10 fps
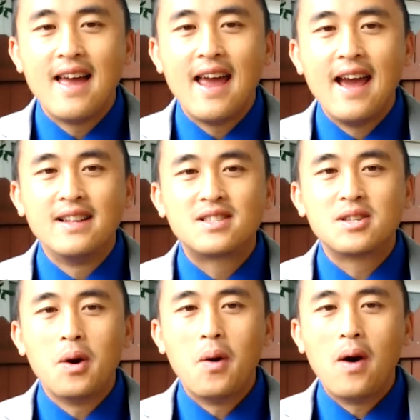And
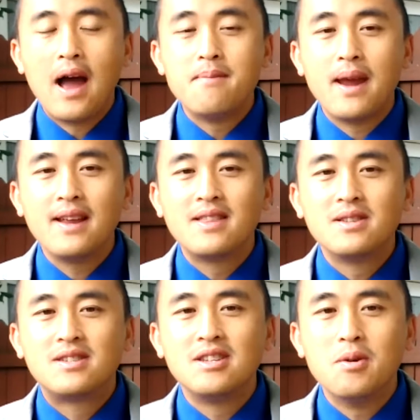so I made
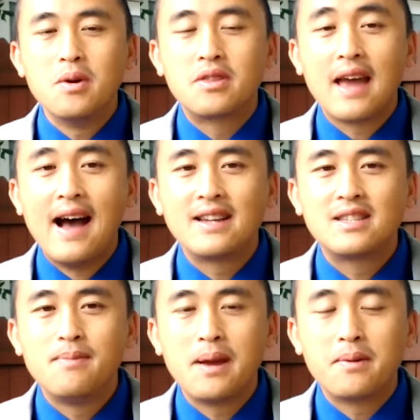this deal with God to
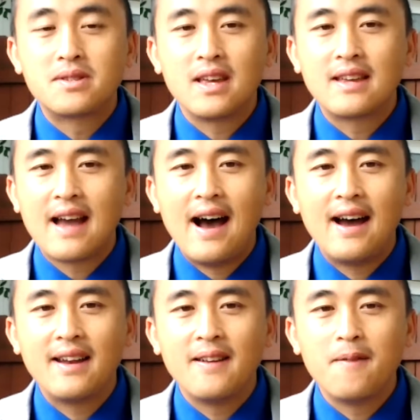be able to say,
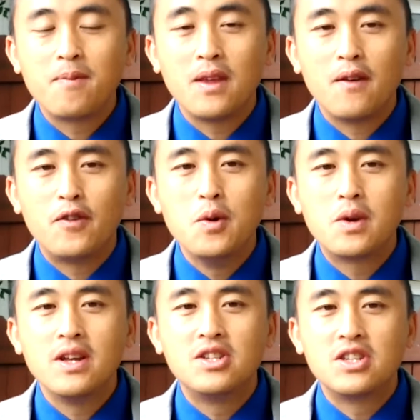God, if you
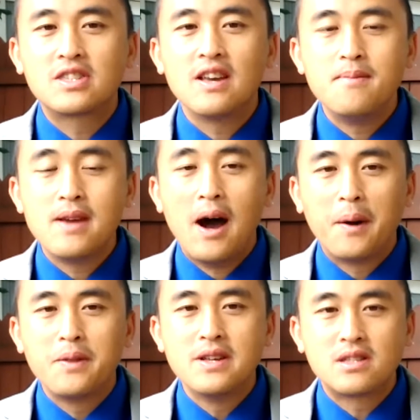can just get me out
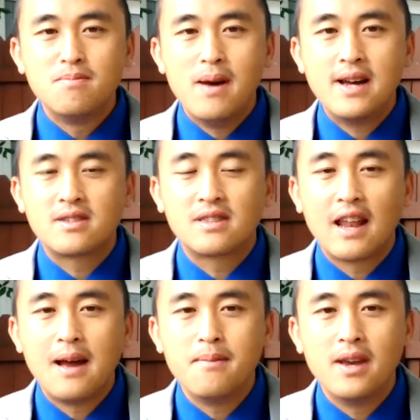of this mess that
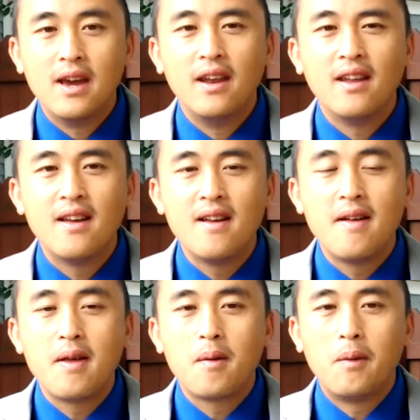I'm in,
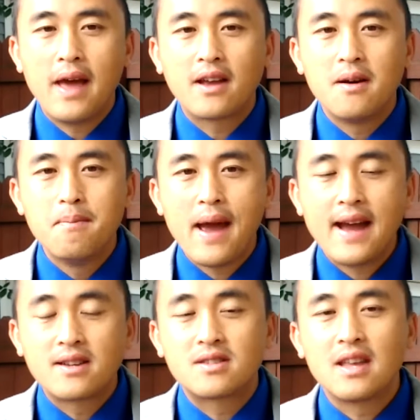when I come
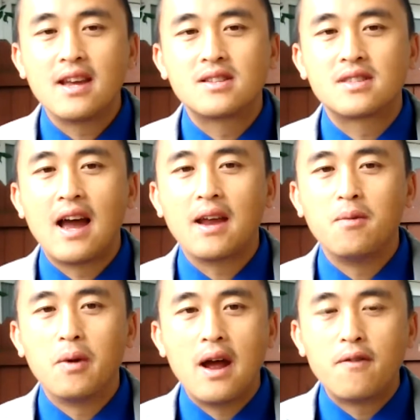back stateside,
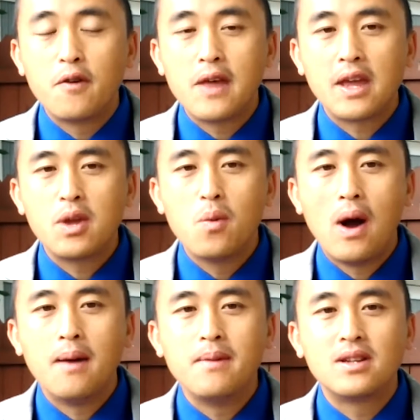whatever that you
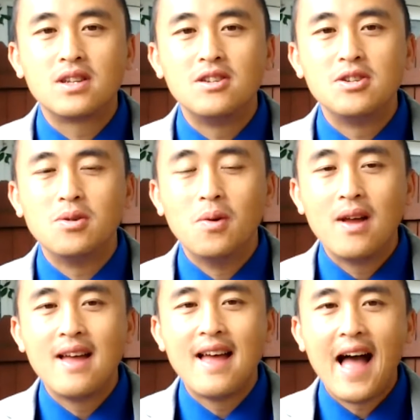want me to do,
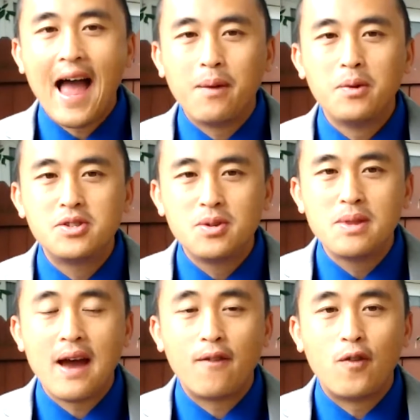I will do
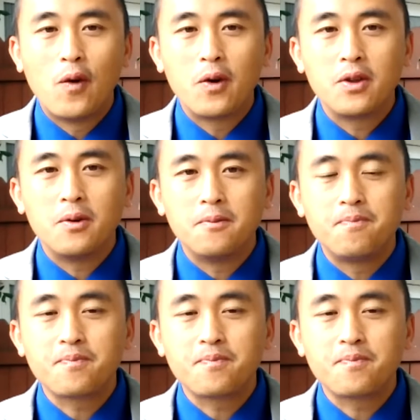that for you.